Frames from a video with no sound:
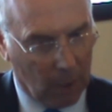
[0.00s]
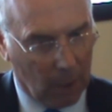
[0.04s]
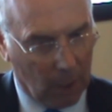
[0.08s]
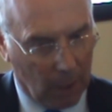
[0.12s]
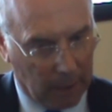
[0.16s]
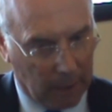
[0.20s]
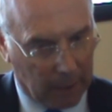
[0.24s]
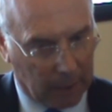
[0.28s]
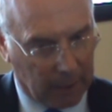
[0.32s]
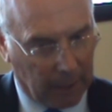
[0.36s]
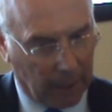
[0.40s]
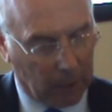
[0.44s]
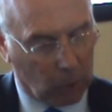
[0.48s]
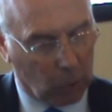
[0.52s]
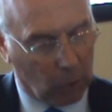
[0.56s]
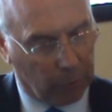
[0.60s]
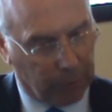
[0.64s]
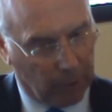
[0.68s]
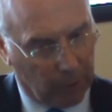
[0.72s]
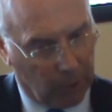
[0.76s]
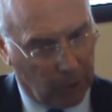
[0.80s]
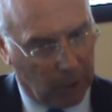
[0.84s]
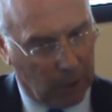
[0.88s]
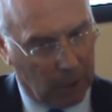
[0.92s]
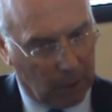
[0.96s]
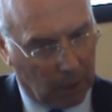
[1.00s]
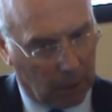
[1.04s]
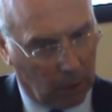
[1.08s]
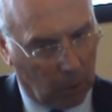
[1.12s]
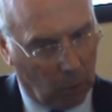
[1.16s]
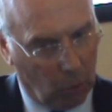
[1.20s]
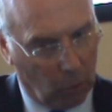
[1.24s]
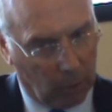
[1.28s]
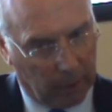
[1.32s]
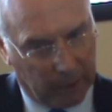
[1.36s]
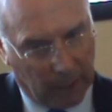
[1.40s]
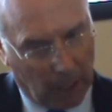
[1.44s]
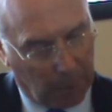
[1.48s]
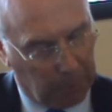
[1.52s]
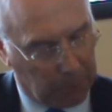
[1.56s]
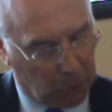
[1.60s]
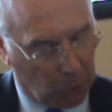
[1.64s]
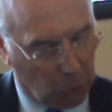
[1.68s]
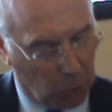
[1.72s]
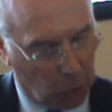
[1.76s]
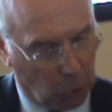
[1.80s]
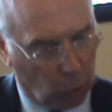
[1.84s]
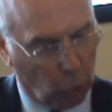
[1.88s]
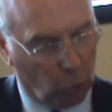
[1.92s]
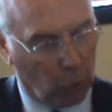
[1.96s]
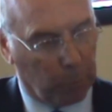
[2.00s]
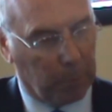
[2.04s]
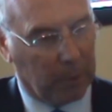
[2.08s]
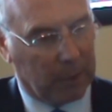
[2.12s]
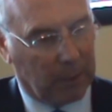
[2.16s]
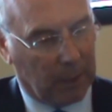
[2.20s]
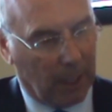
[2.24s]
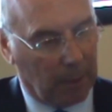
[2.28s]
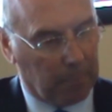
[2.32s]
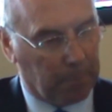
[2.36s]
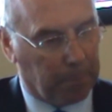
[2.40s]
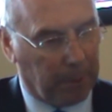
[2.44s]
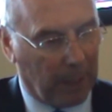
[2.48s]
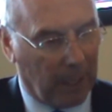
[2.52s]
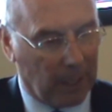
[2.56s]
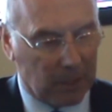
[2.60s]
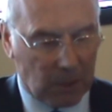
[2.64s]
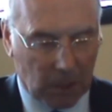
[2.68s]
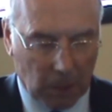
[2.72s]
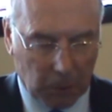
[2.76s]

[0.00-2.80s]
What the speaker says: and they kicked off at 3 o'clock, and I was at the door by 10 past.